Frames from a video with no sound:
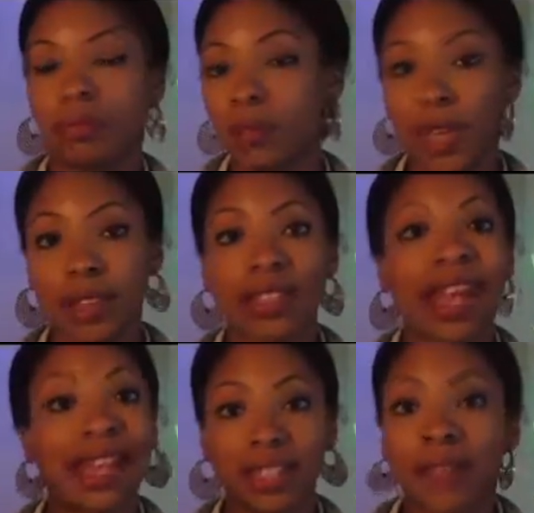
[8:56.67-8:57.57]
Yeah,
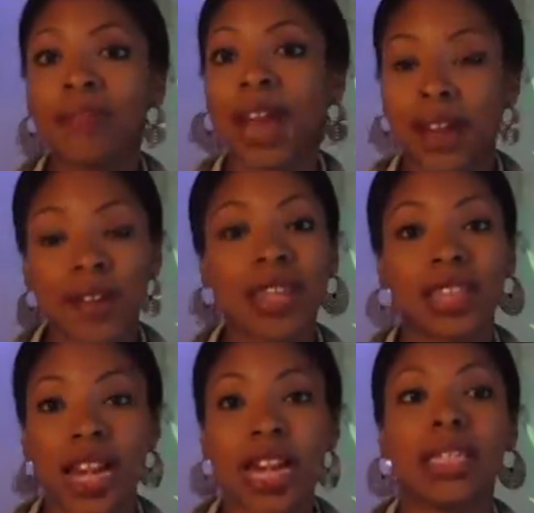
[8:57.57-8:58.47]
that right
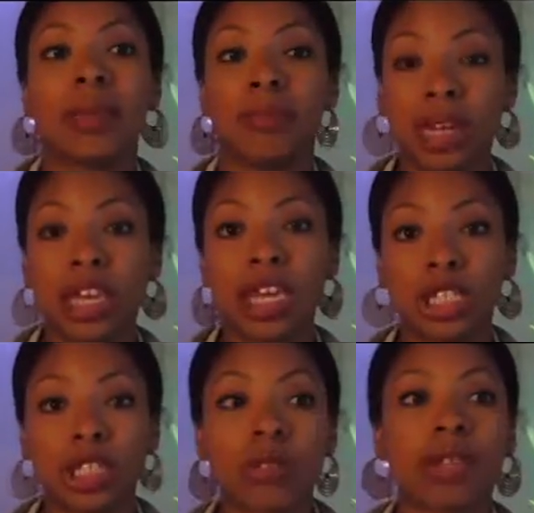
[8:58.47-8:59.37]
there is a big
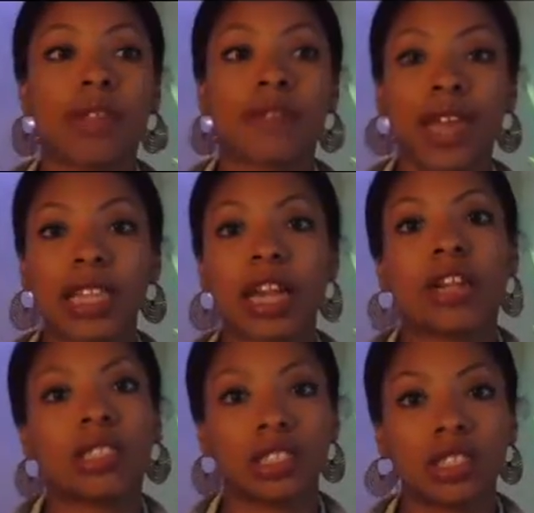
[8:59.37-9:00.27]
issue, and the fact that
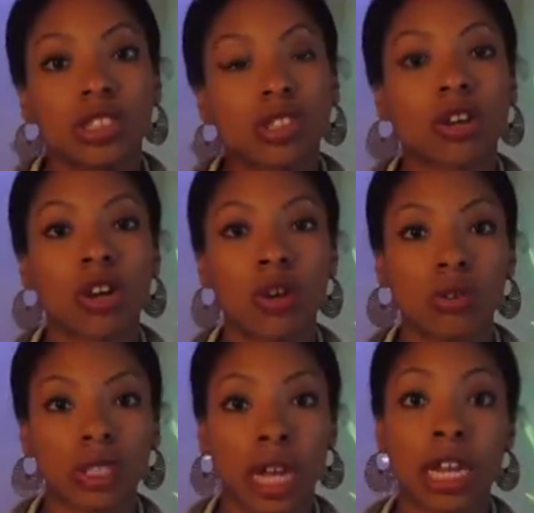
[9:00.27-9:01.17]
her sisters are
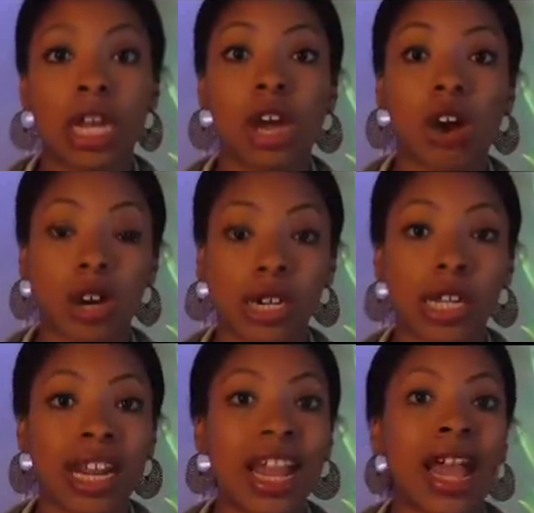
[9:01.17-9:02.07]
co-signing on
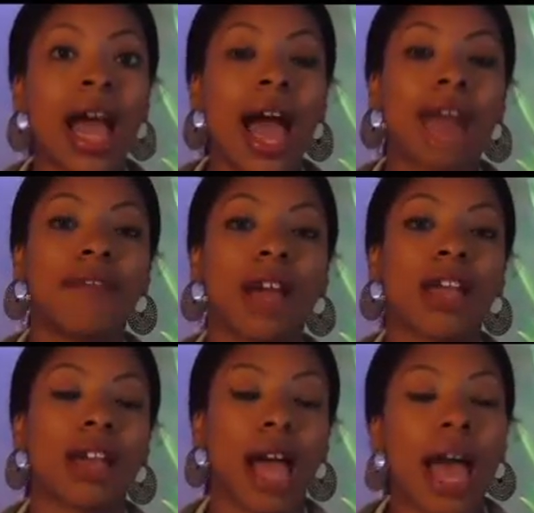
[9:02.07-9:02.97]
it, I
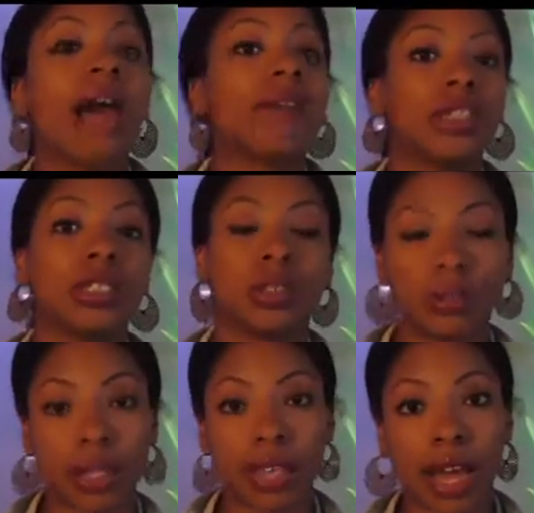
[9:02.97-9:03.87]
have issue
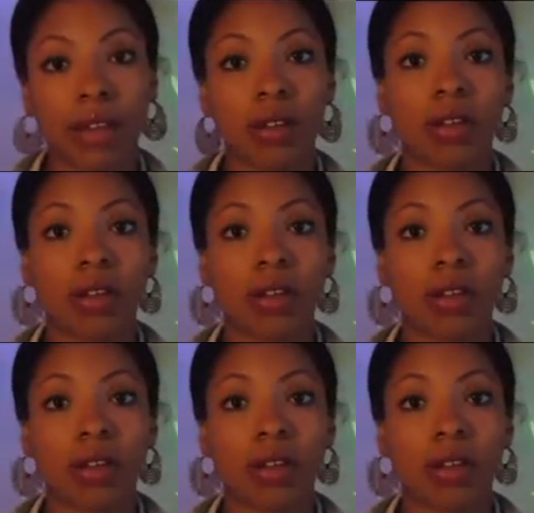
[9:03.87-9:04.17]
with that,